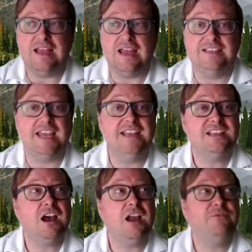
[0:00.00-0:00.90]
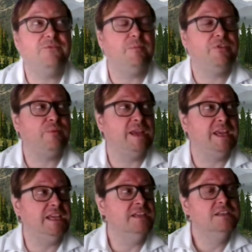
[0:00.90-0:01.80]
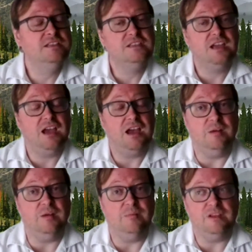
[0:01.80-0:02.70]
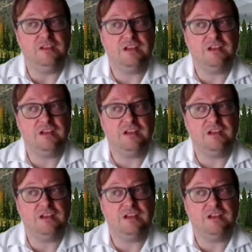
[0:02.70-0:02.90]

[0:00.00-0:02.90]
at data kind of from three um,